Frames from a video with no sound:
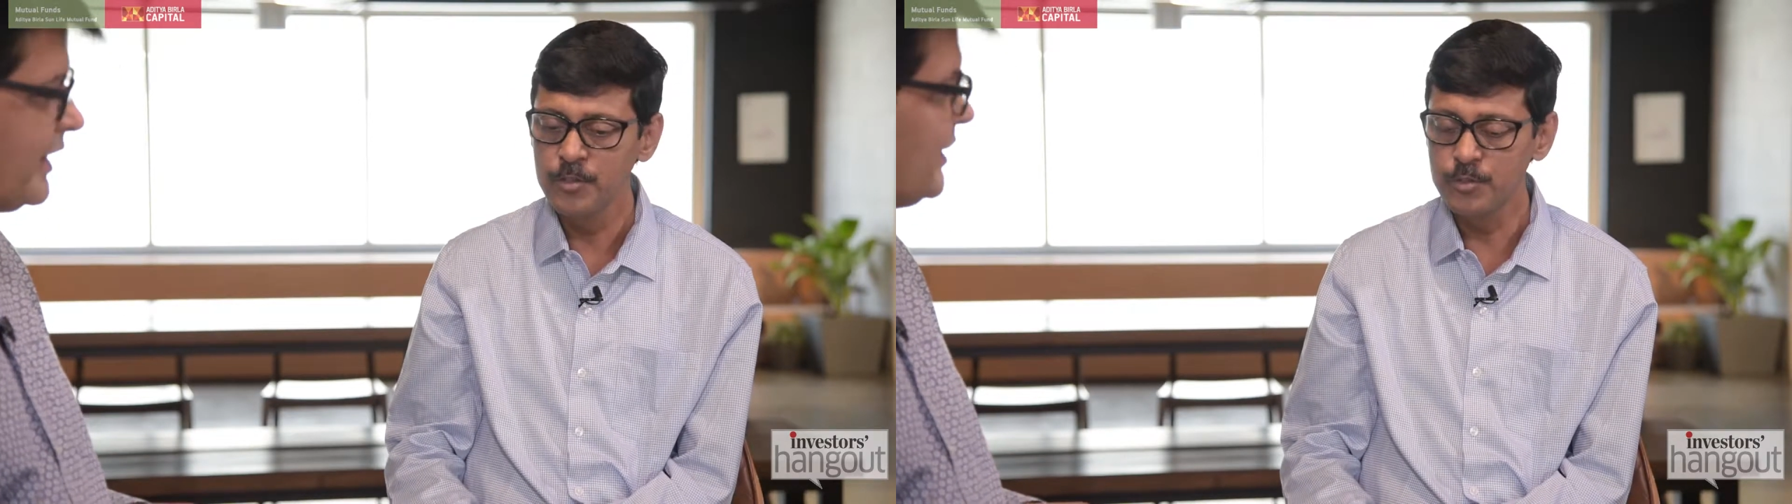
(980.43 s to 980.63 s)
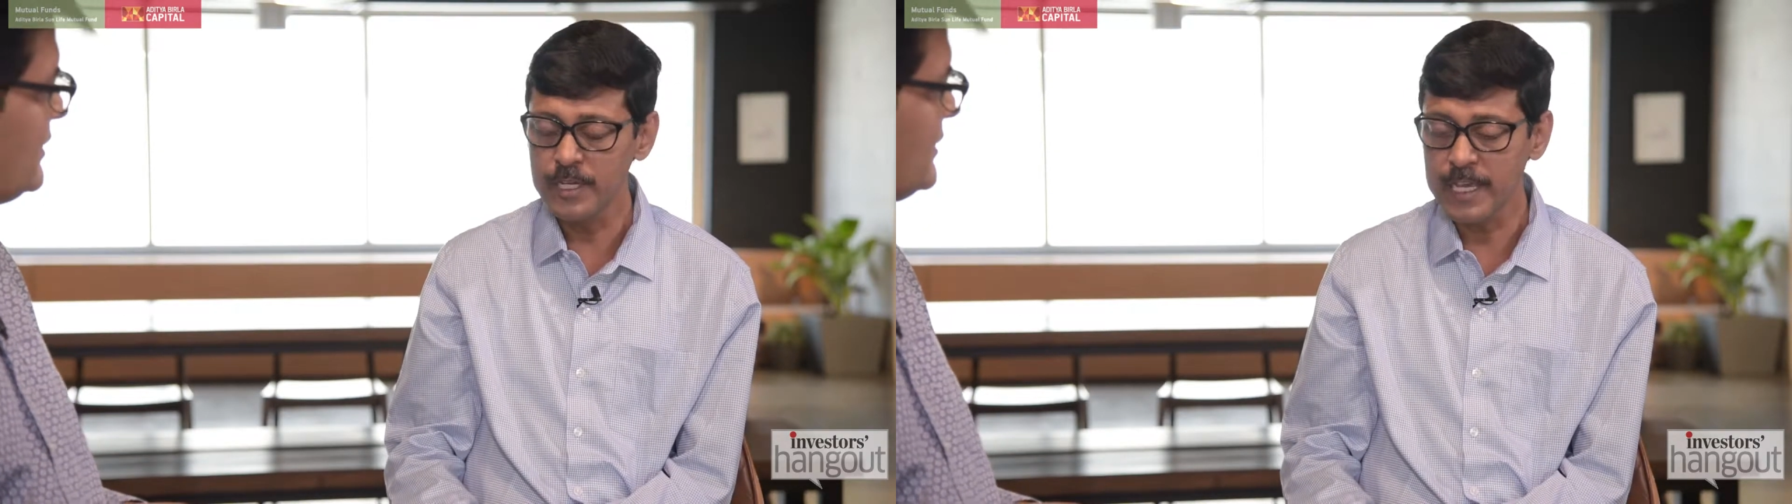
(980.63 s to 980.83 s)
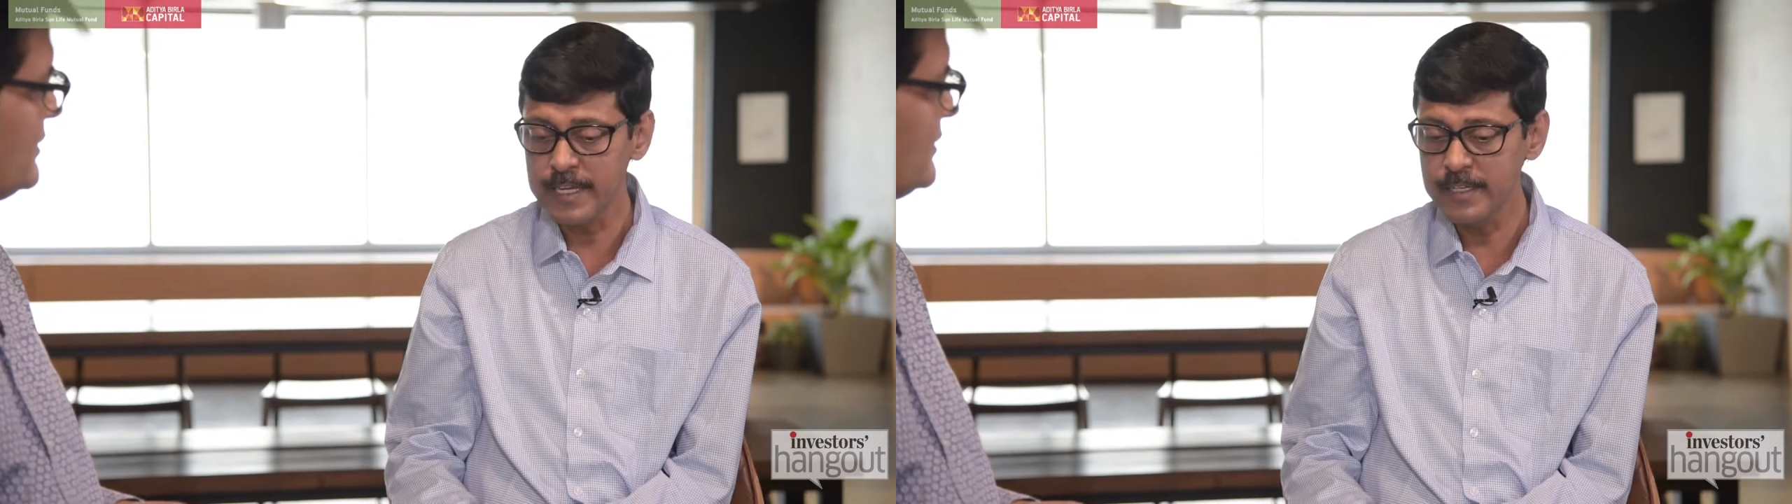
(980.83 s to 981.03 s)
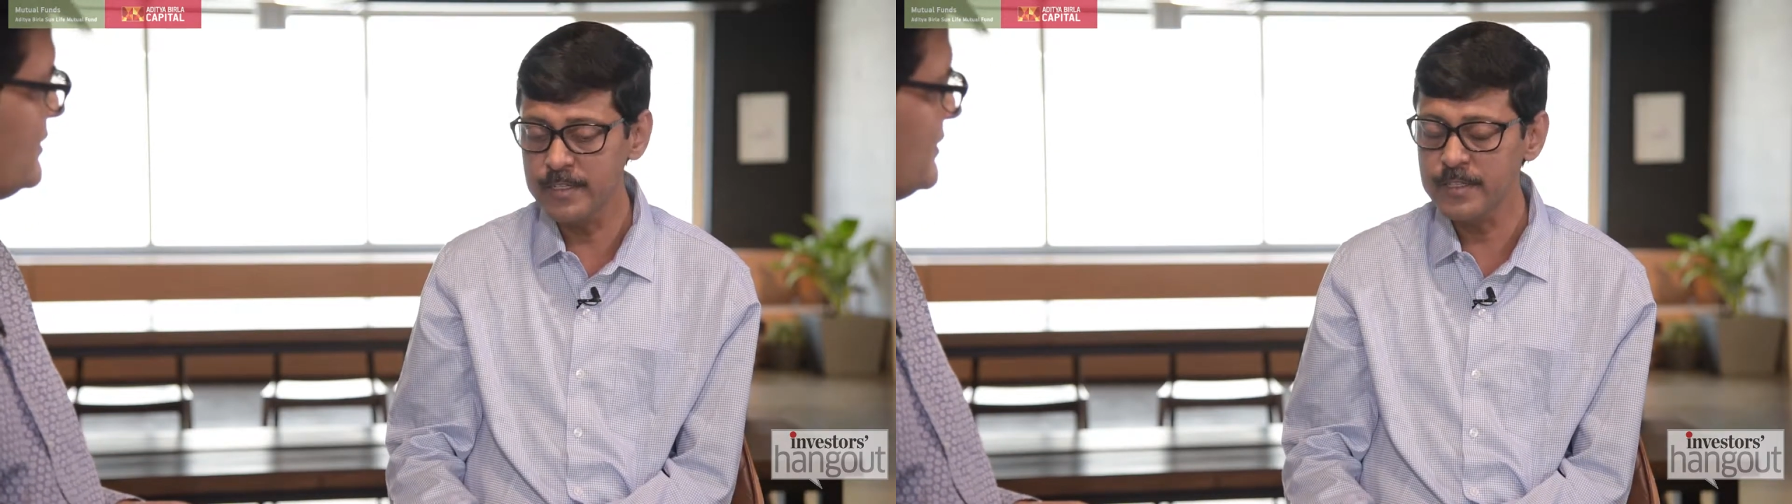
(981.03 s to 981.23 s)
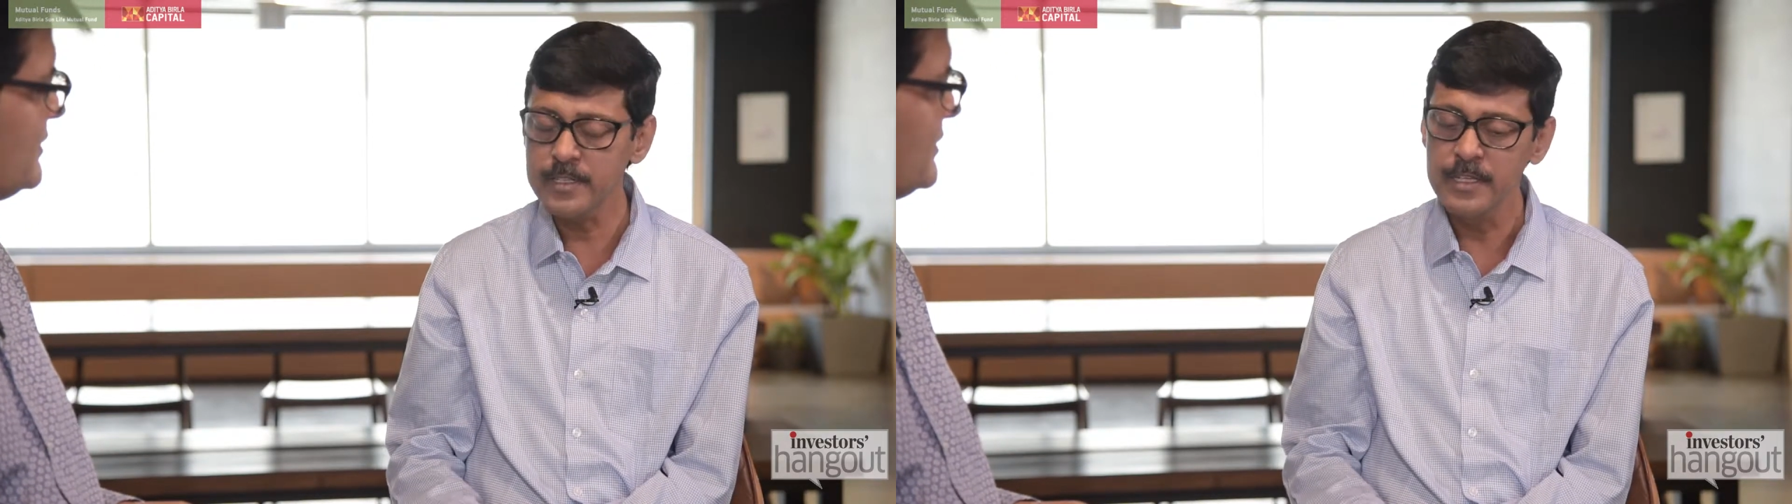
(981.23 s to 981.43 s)
You are carrying a
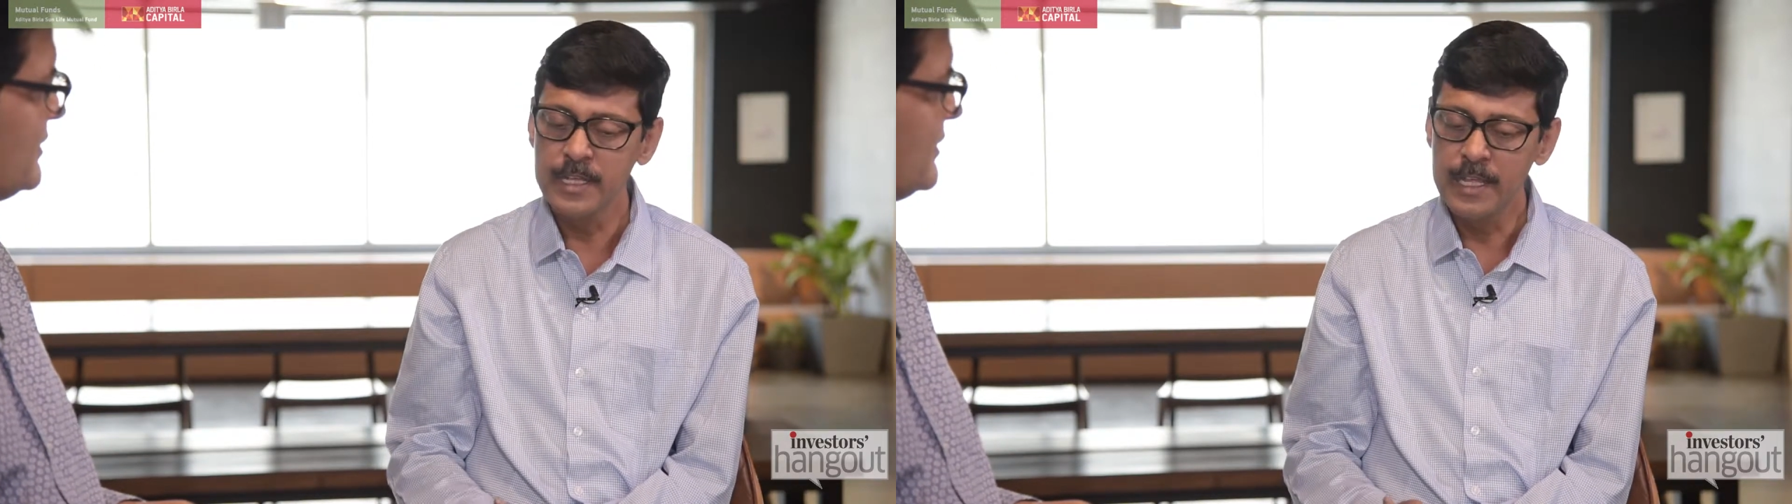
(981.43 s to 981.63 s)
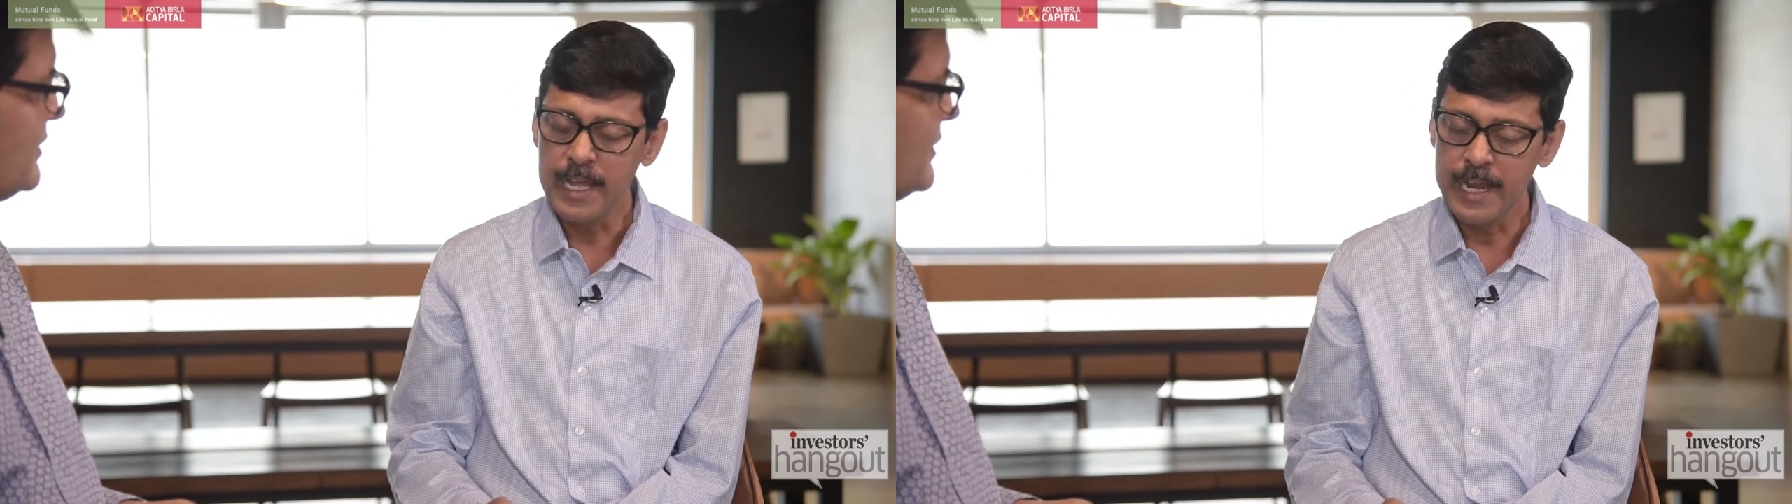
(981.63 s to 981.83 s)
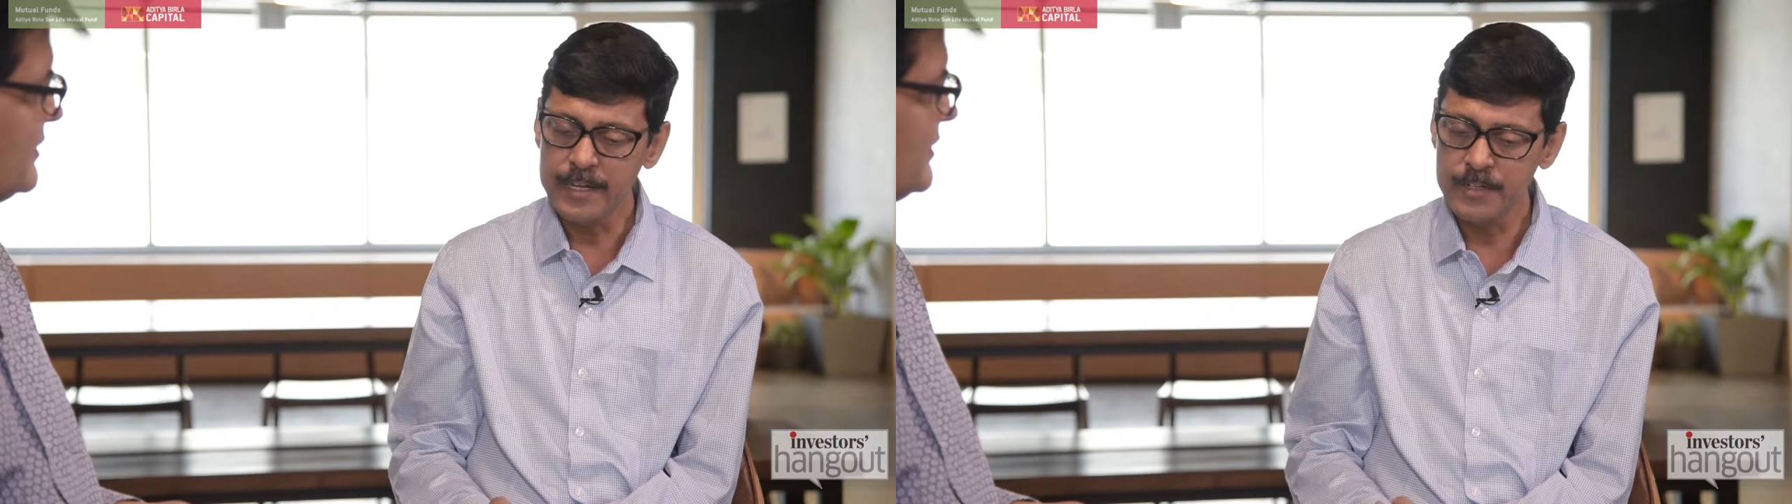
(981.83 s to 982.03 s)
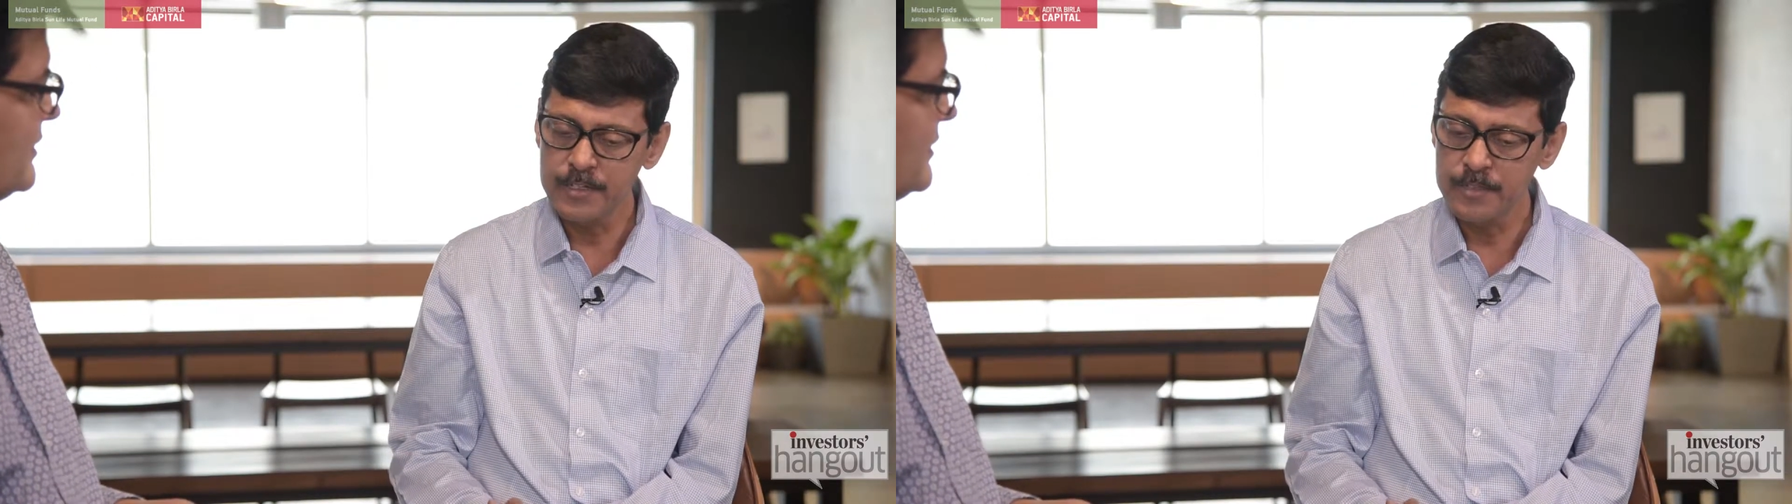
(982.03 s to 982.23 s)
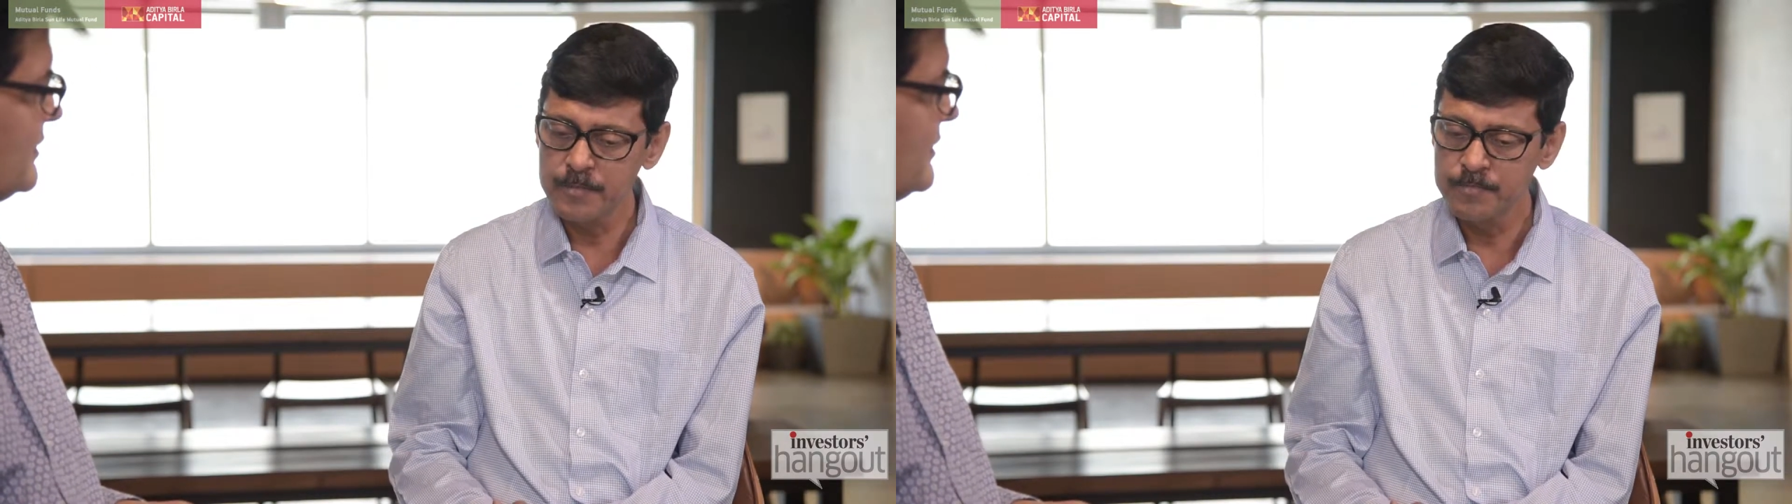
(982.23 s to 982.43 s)
risk, and
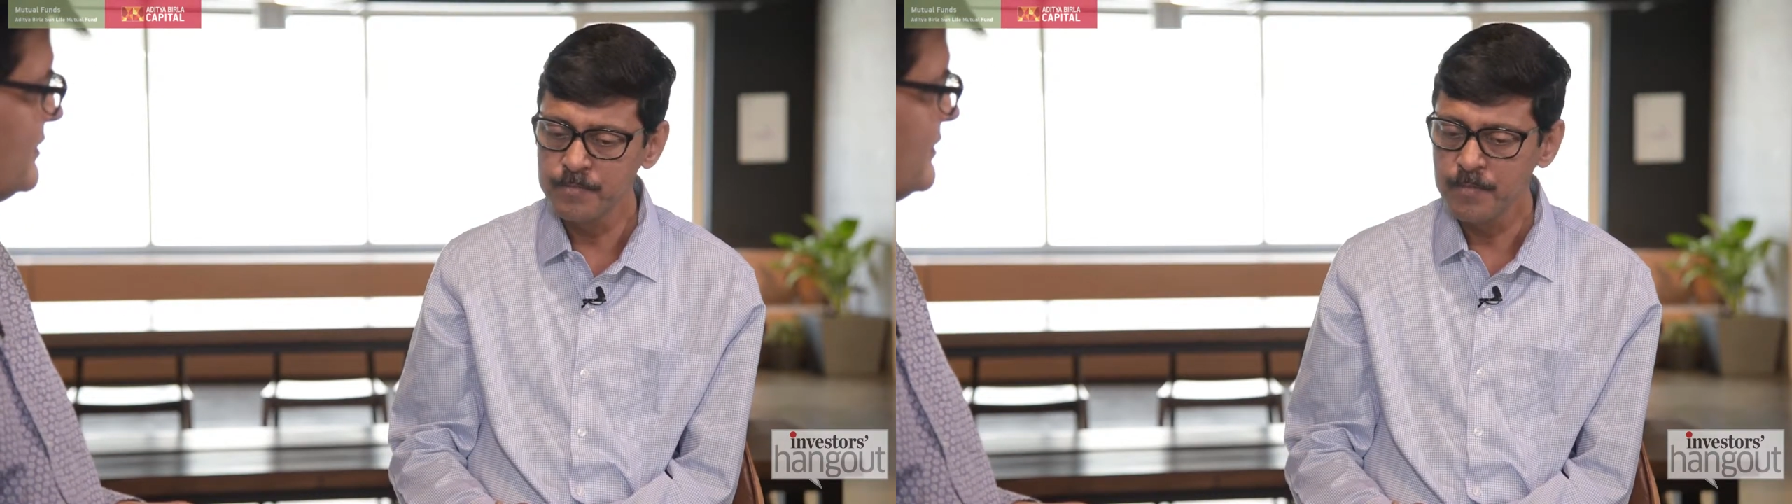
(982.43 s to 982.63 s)
the